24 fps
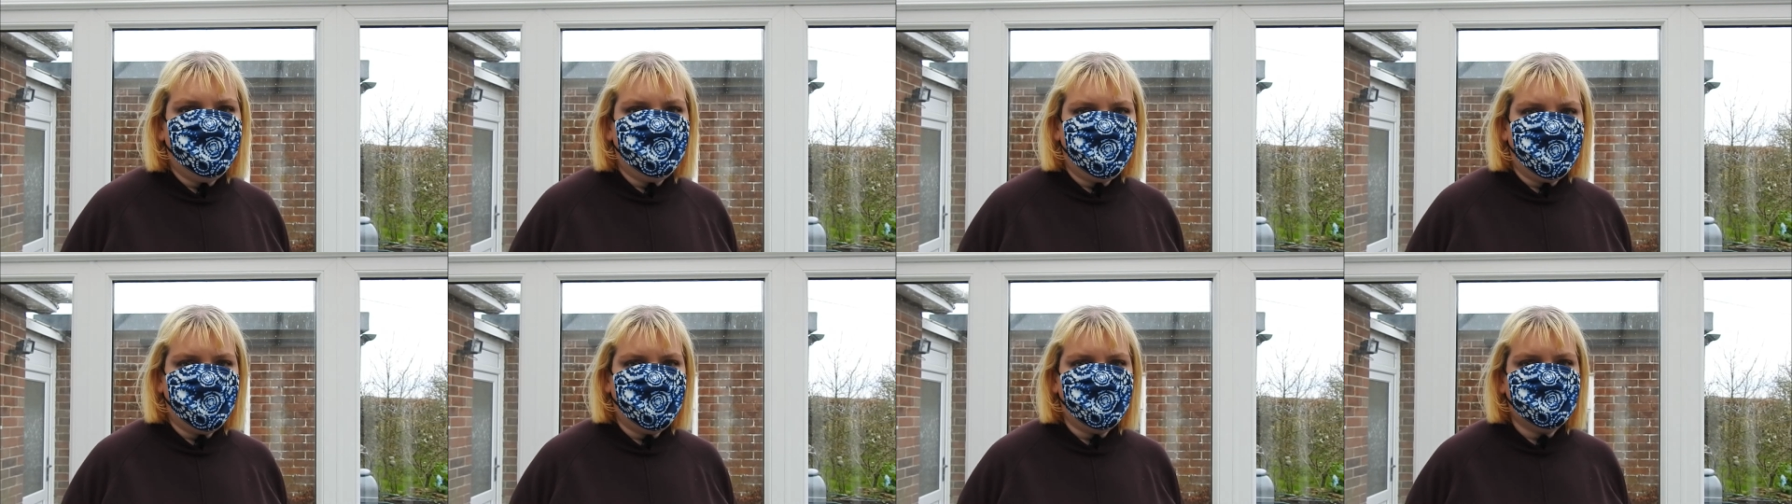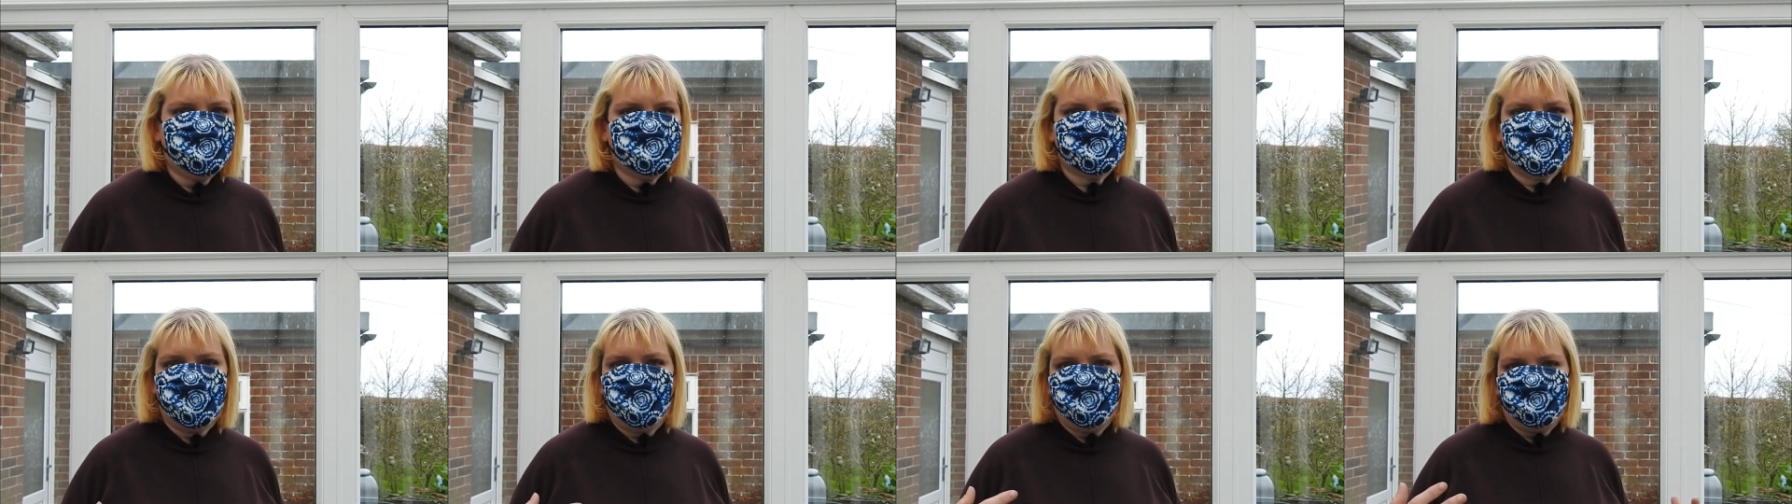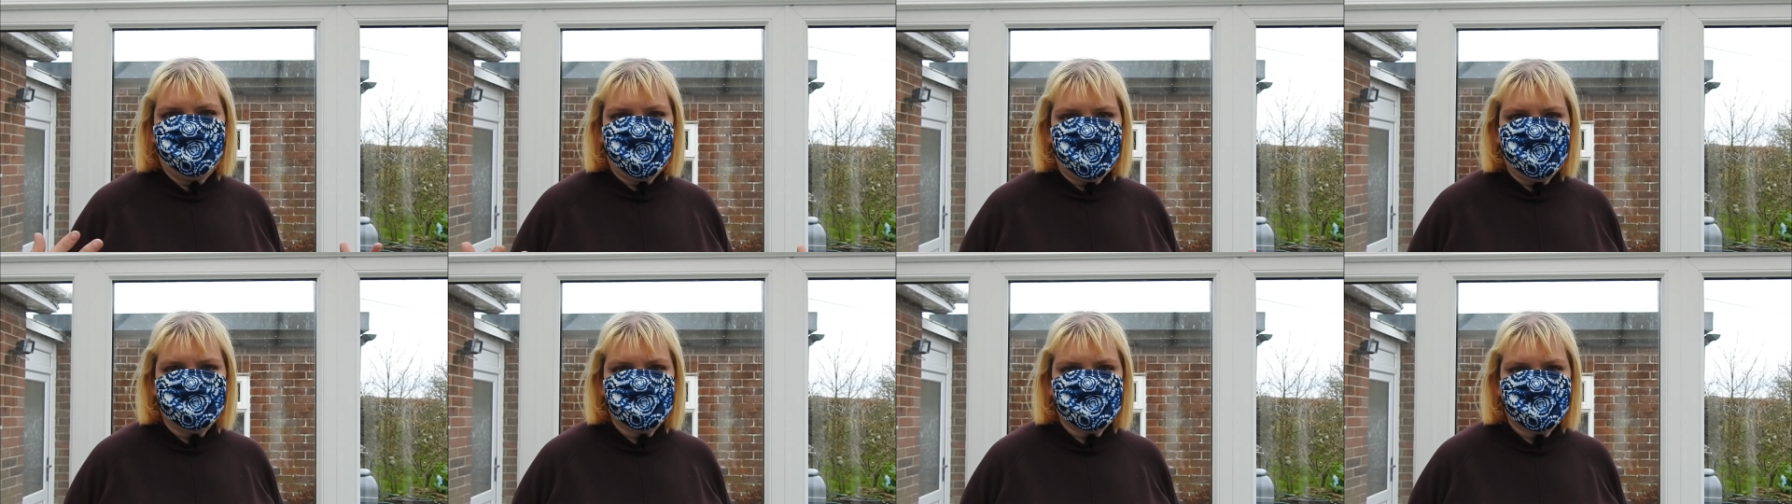but also
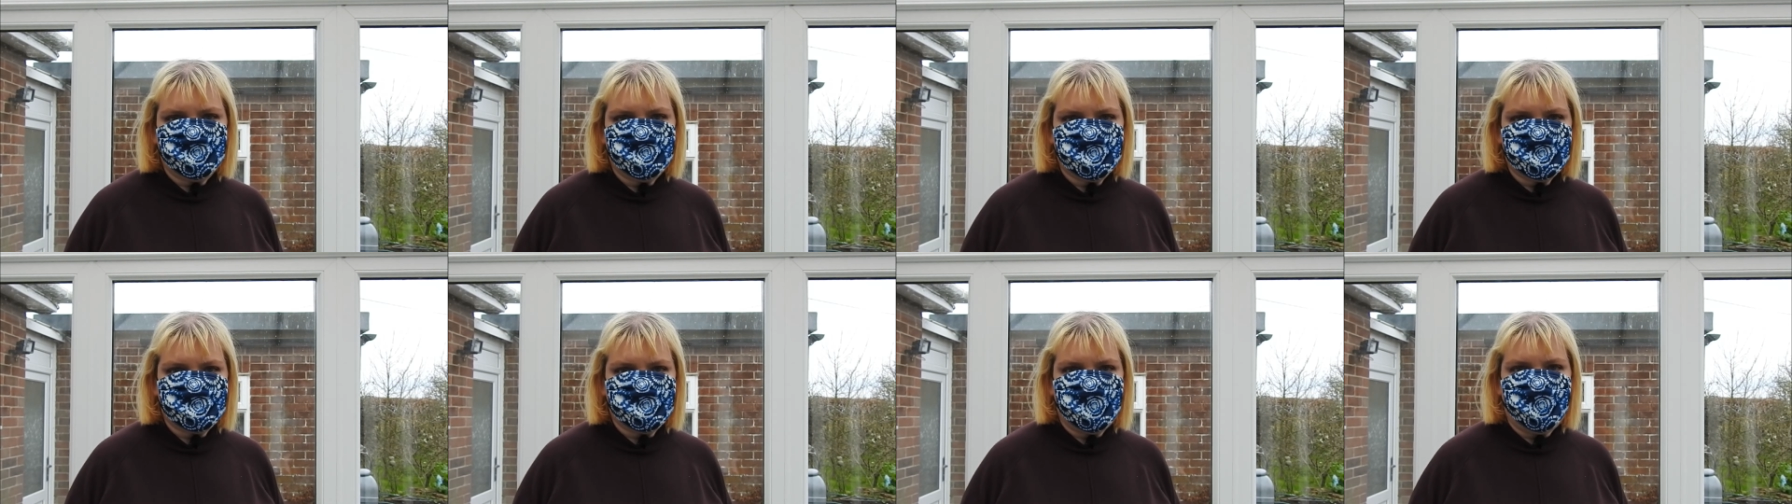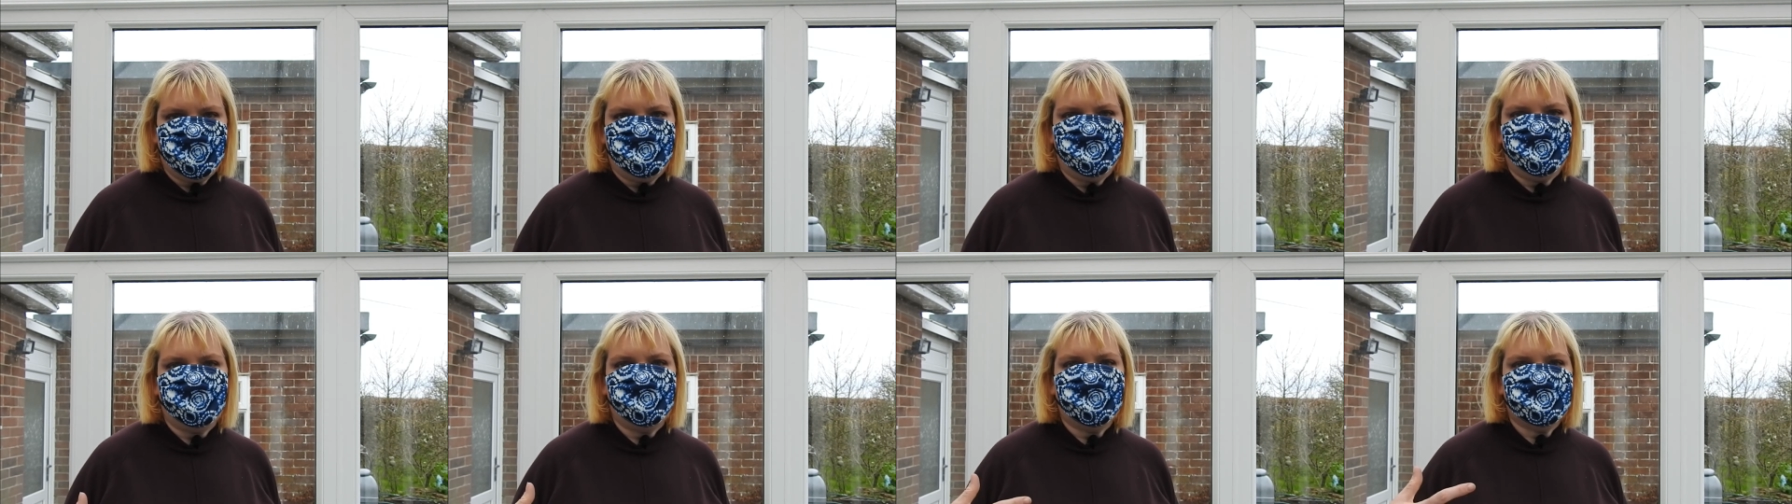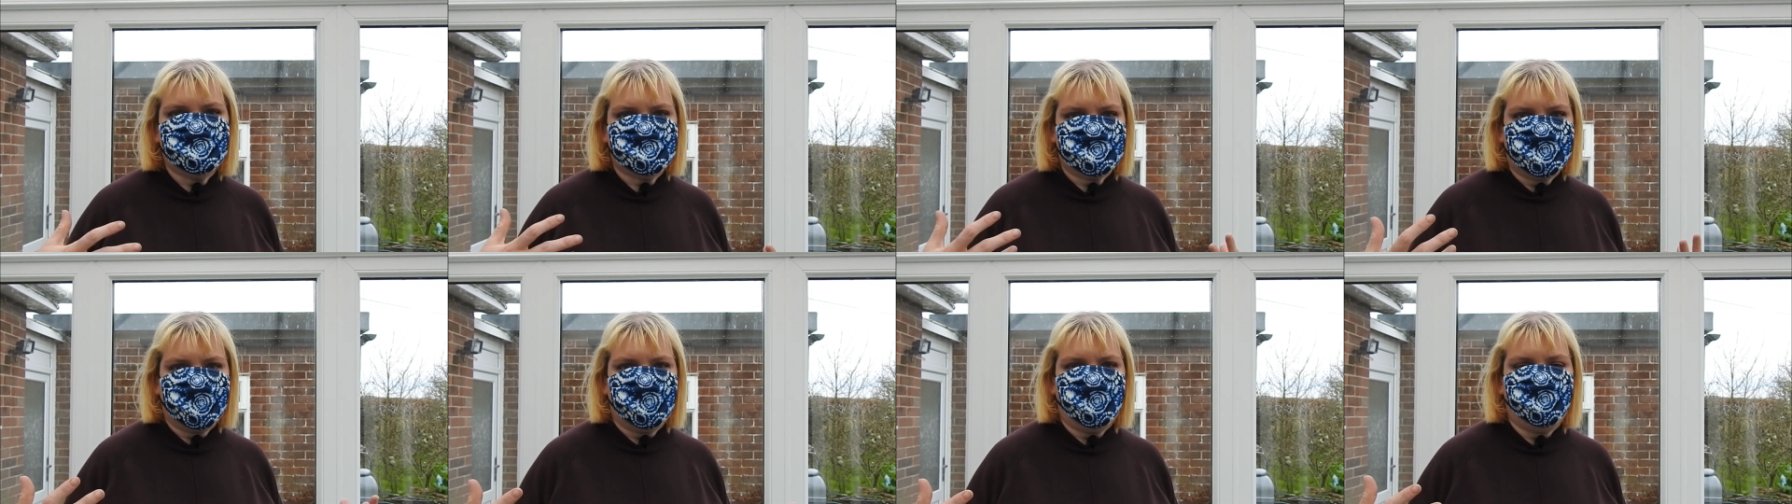flimsy material
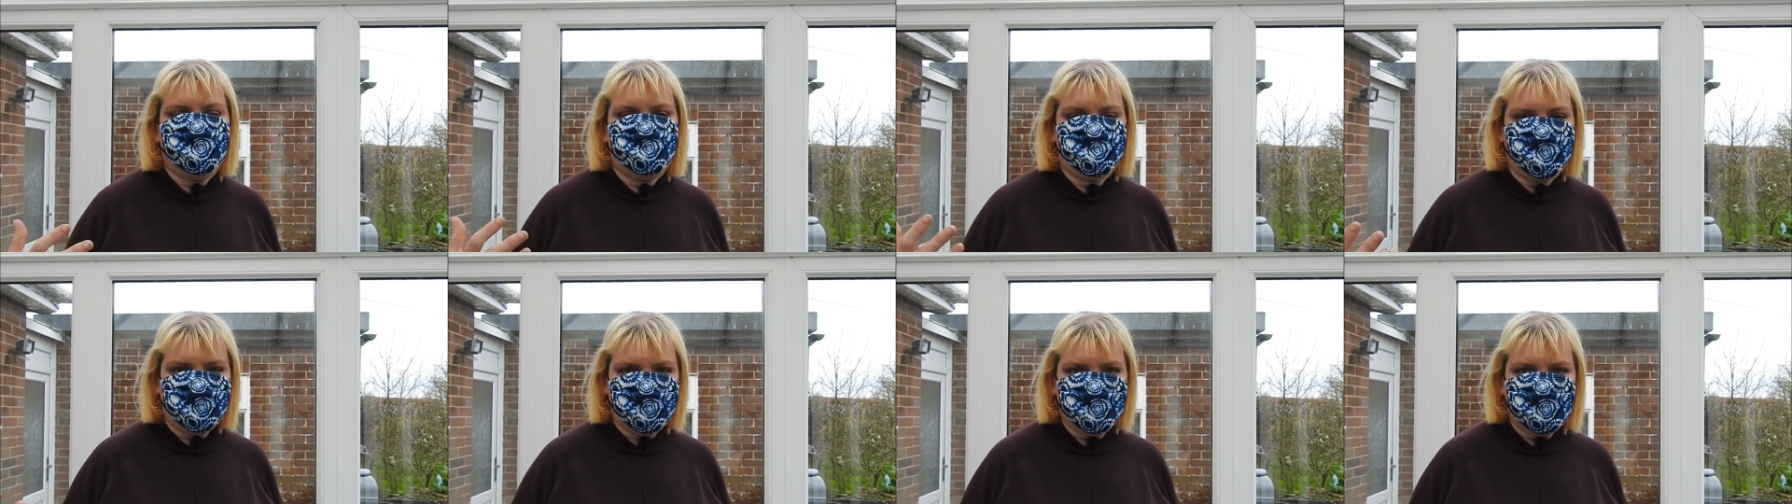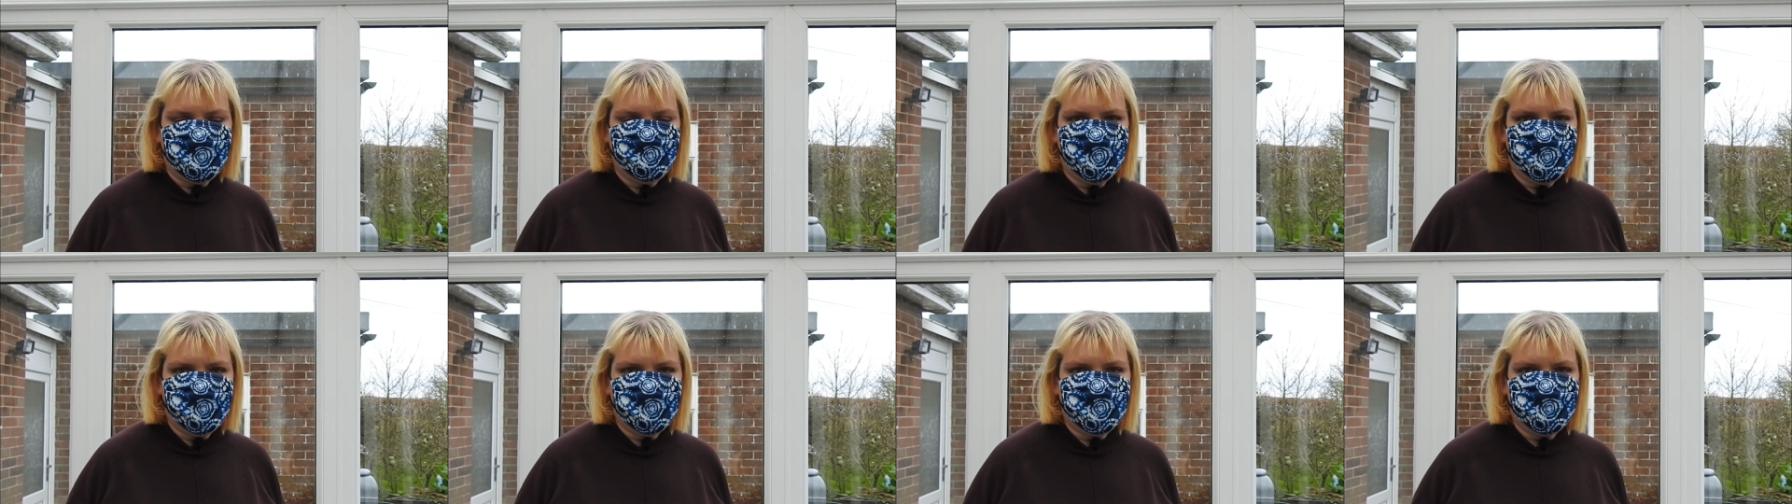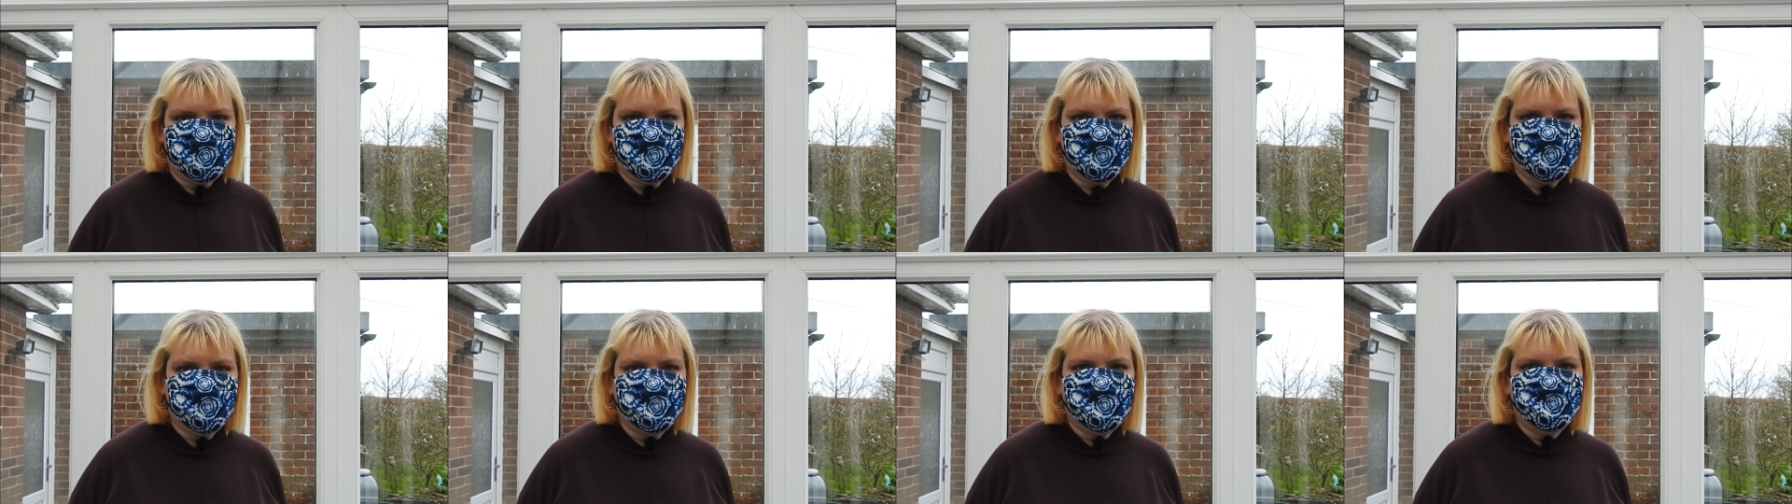is going to break
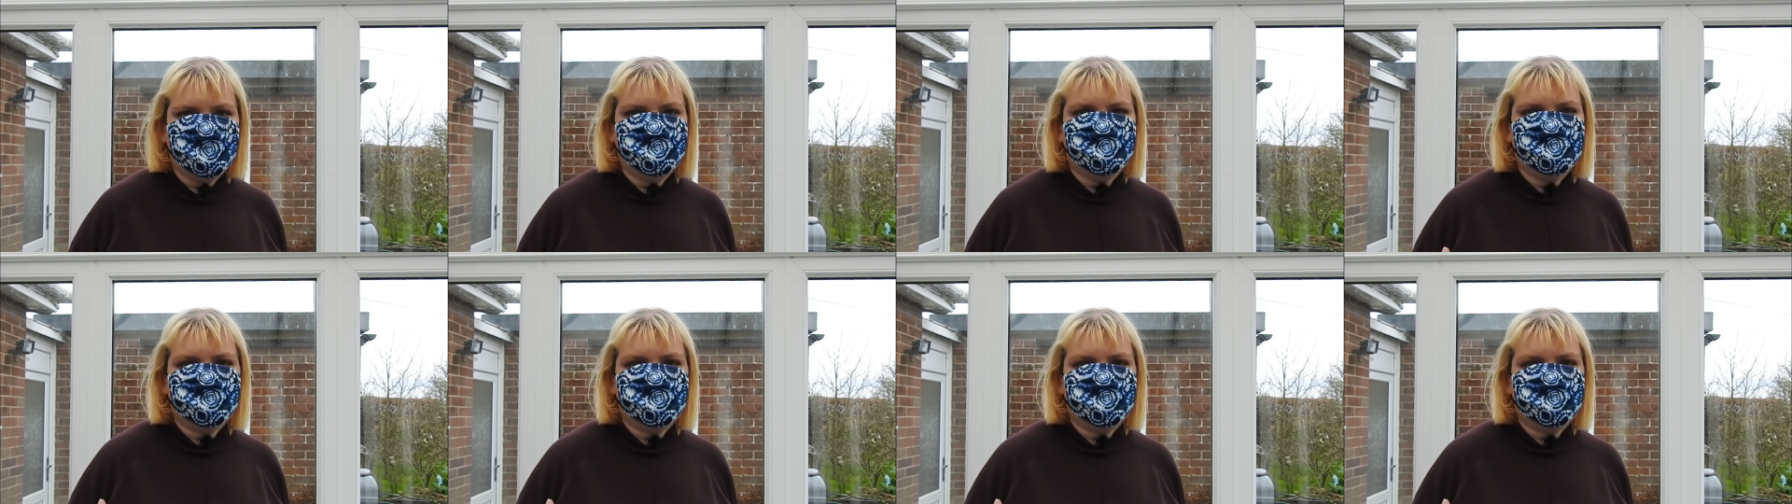quickly.